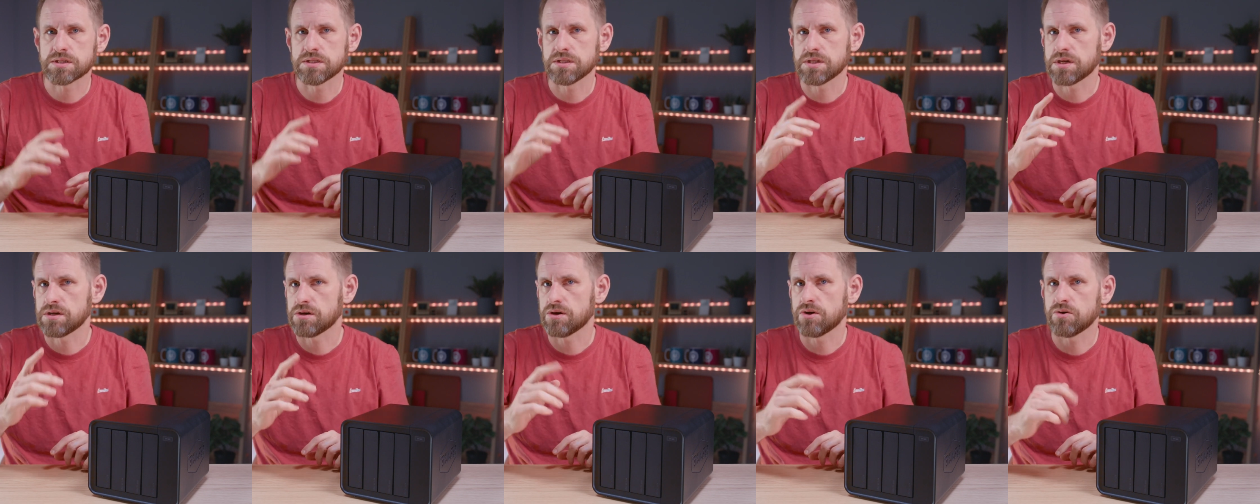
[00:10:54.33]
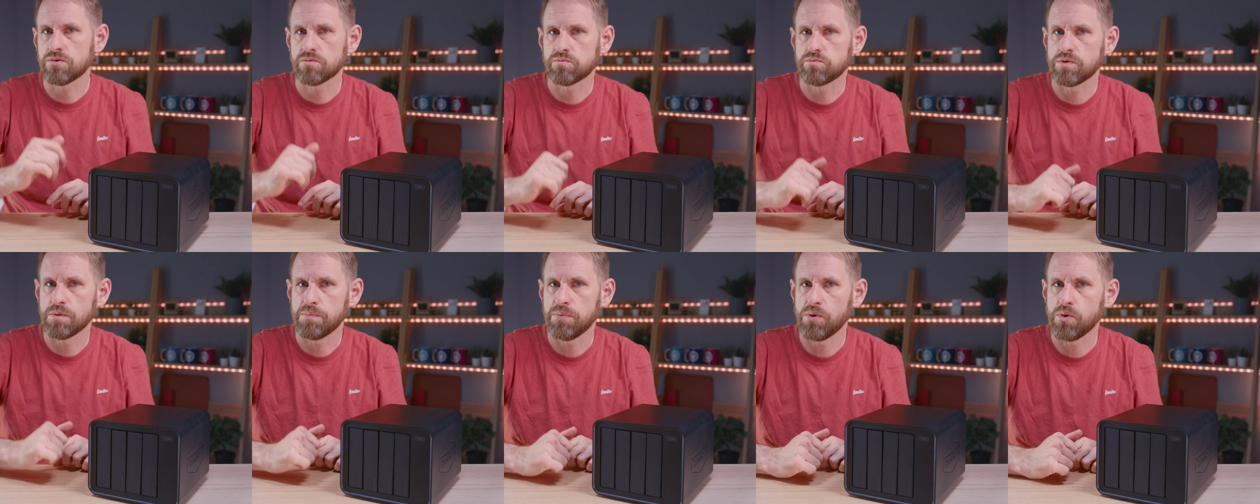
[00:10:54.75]
and then I'll
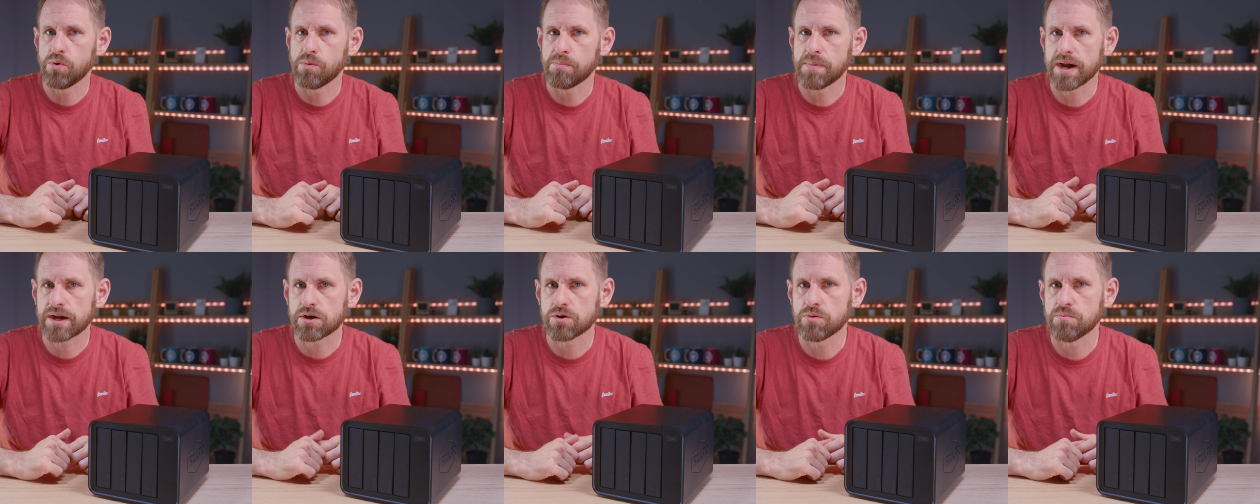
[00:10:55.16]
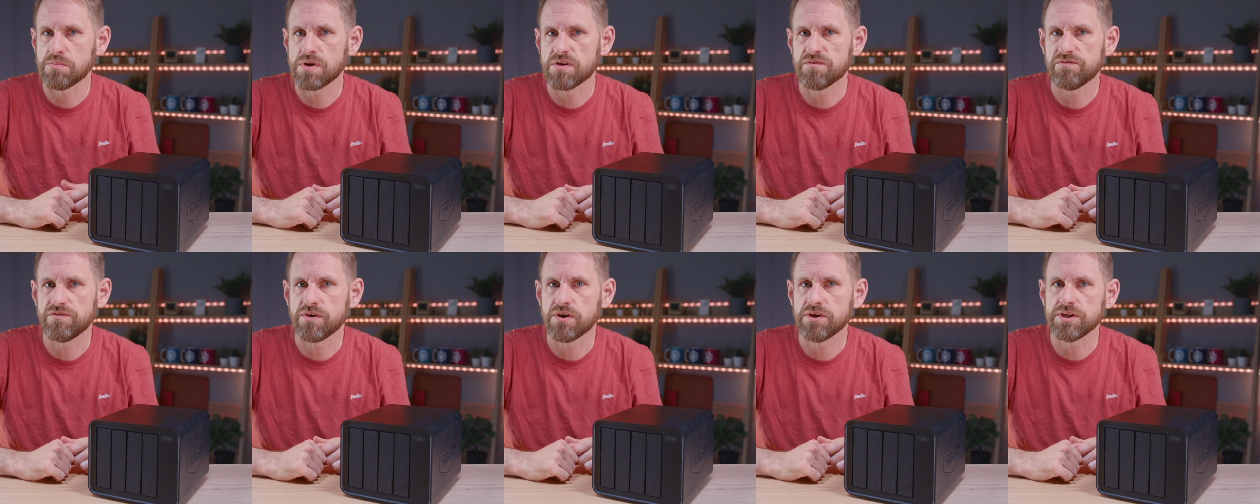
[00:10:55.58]
report back on
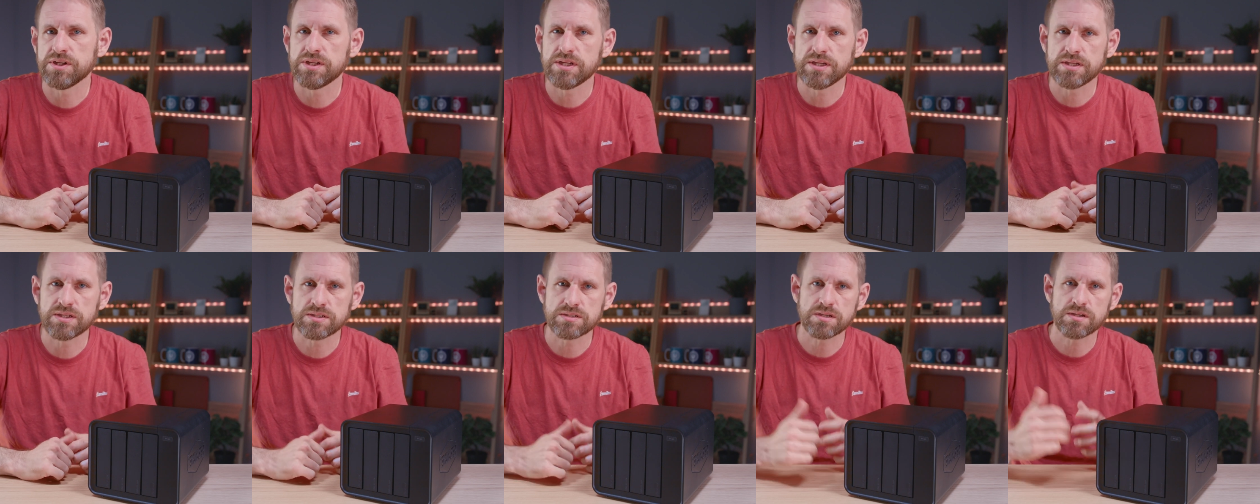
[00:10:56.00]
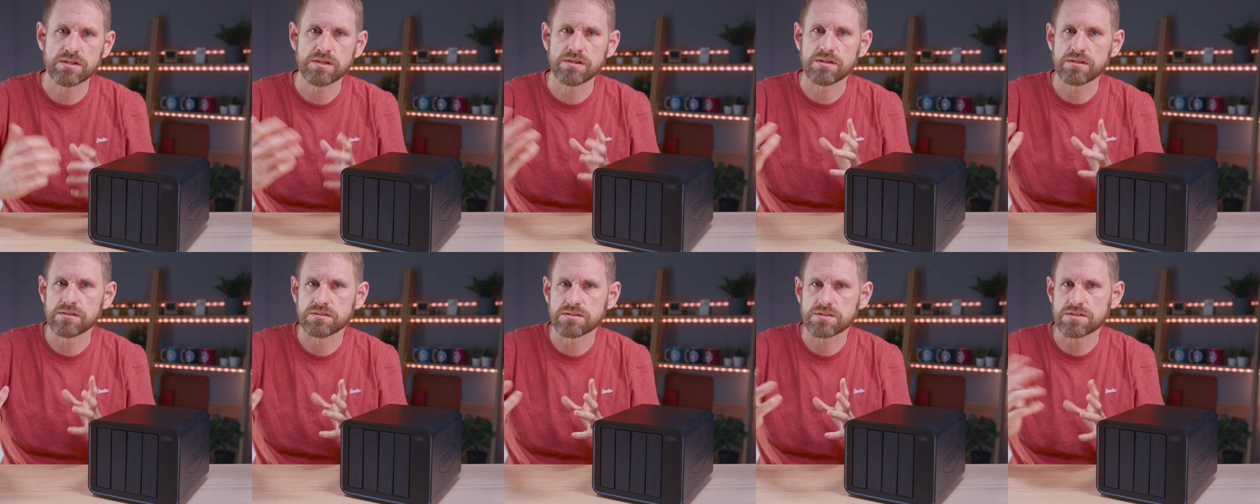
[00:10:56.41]
my findings at
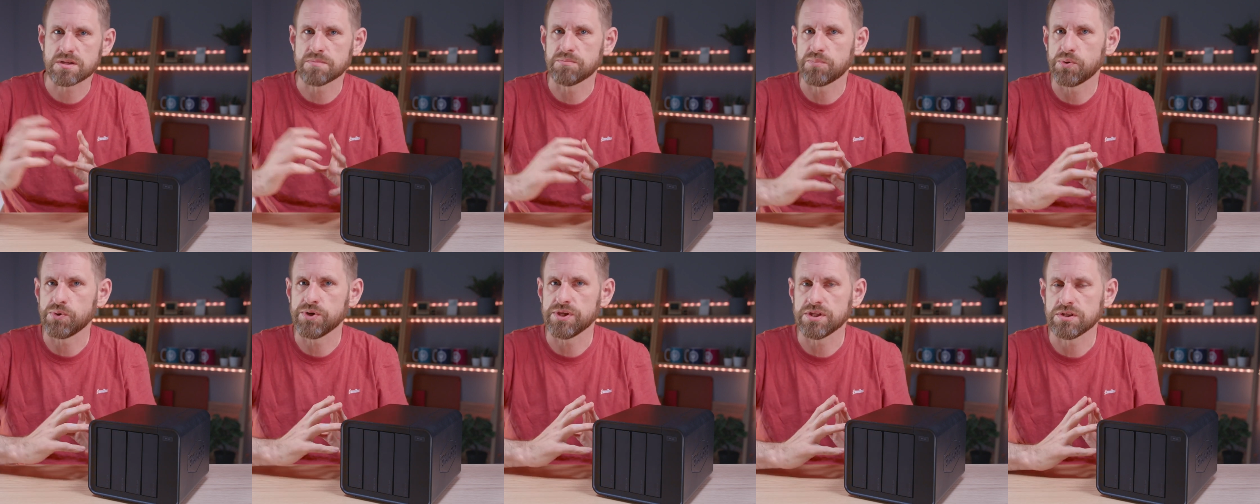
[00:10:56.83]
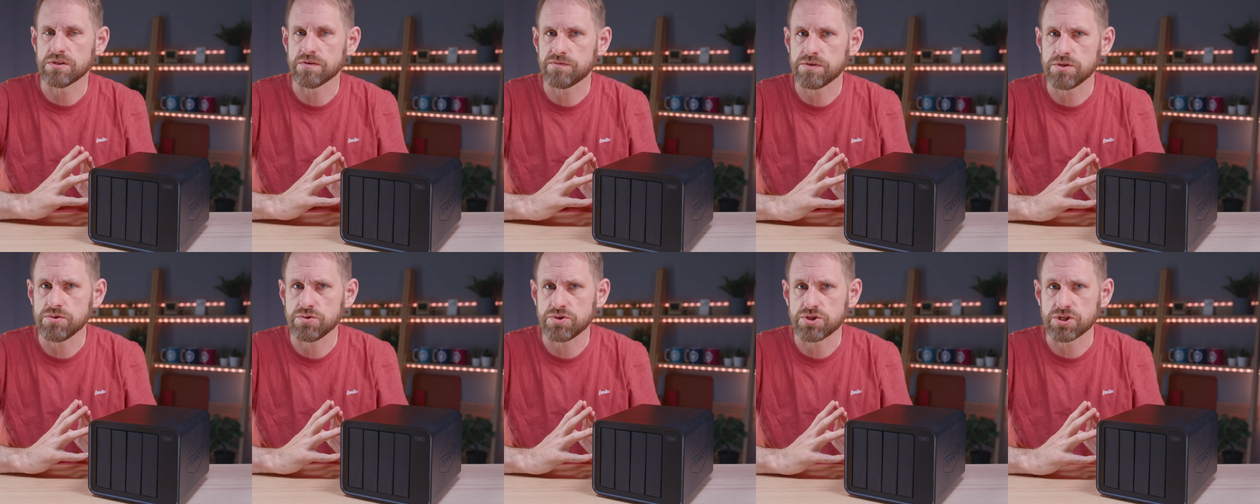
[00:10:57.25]
some point in the
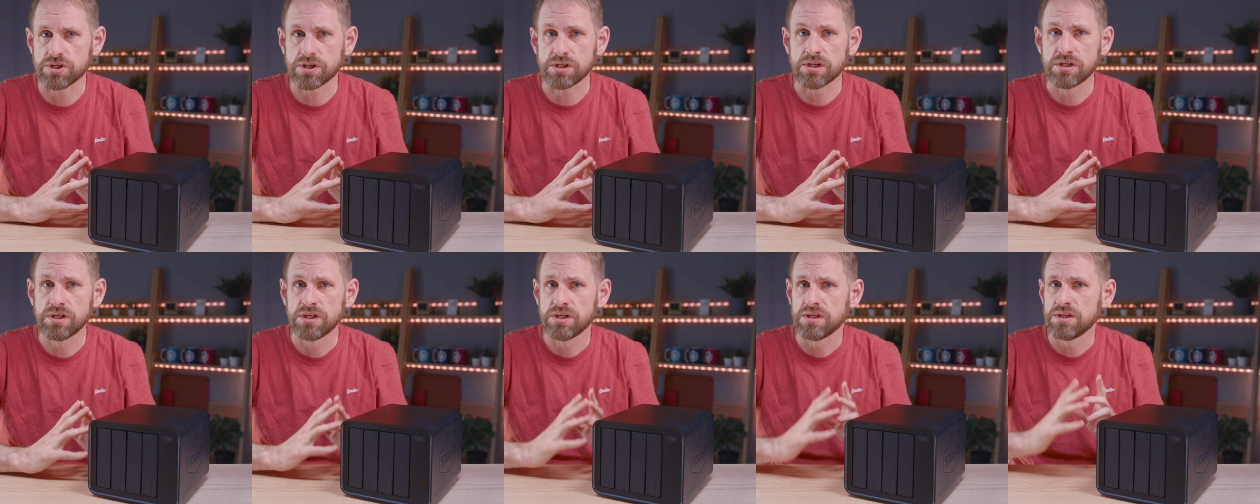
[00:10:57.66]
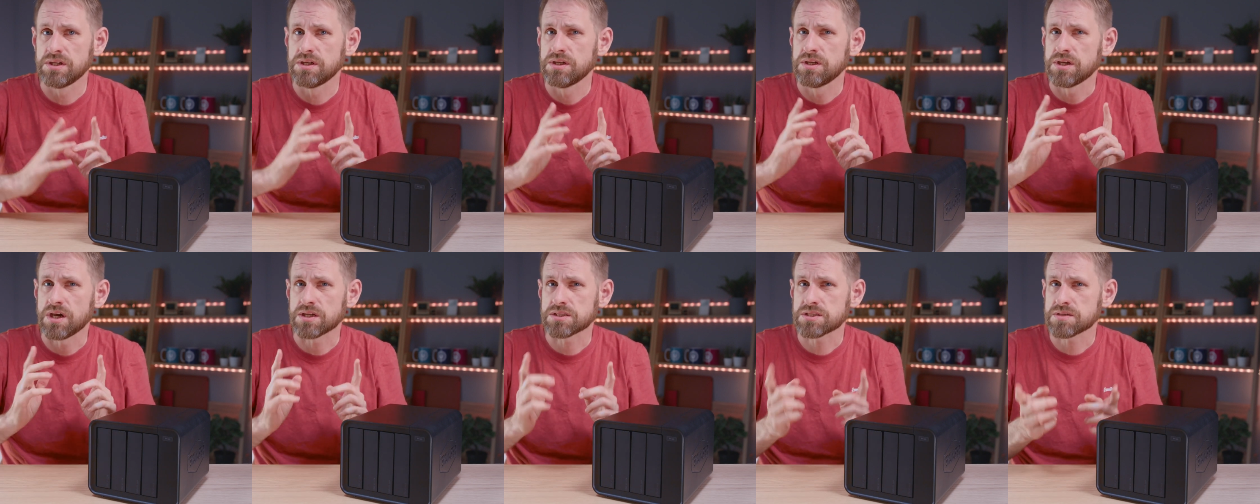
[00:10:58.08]
future.
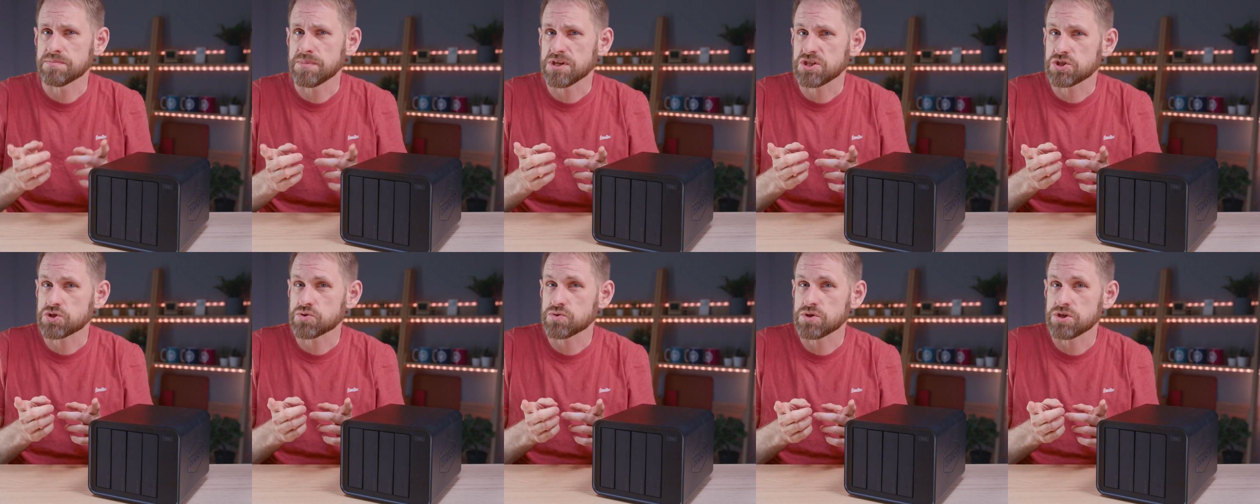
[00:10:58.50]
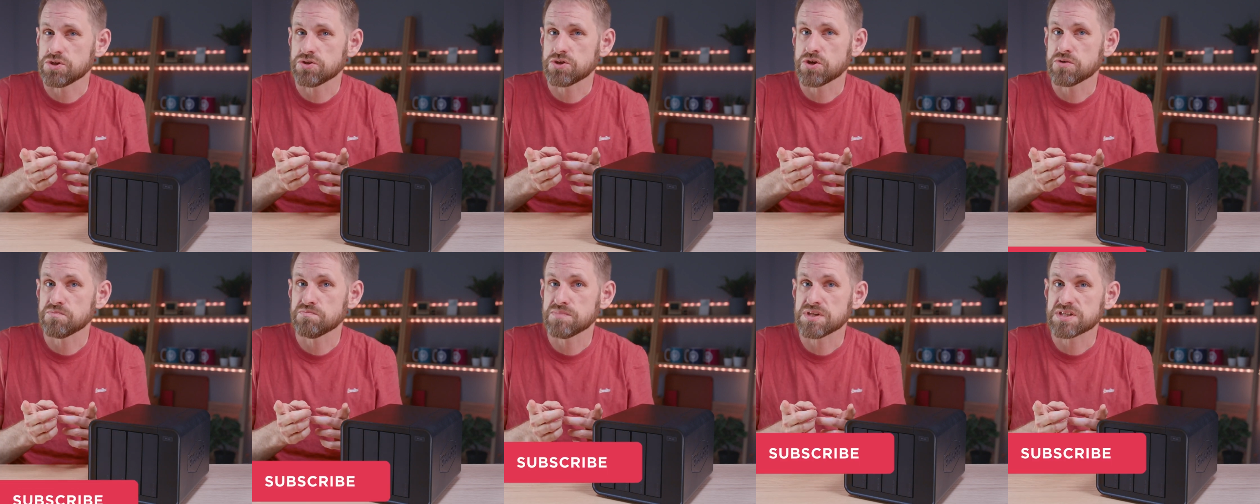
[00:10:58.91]
To make sure that you
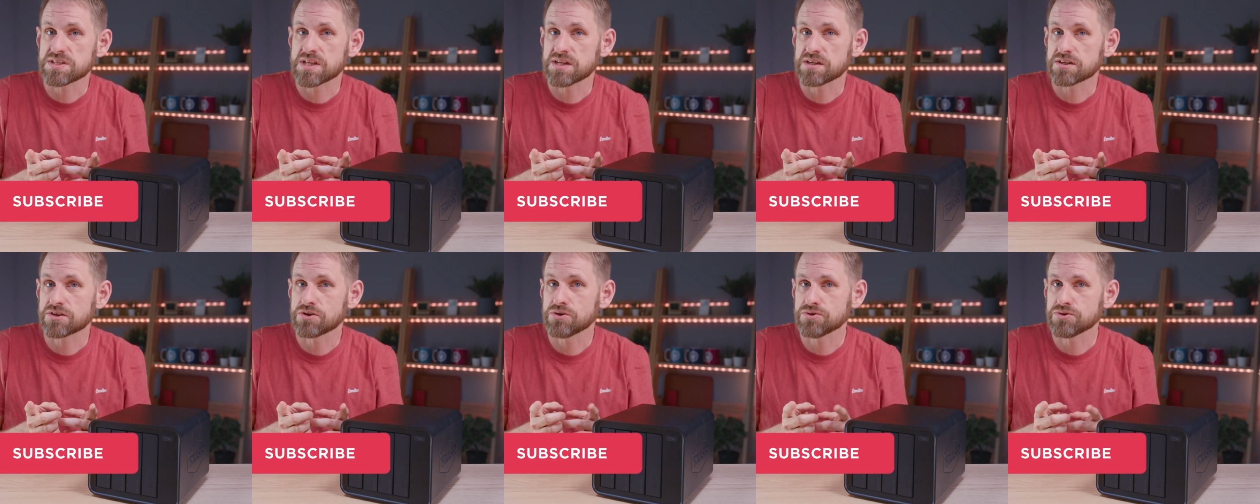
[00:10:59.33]
don't miss that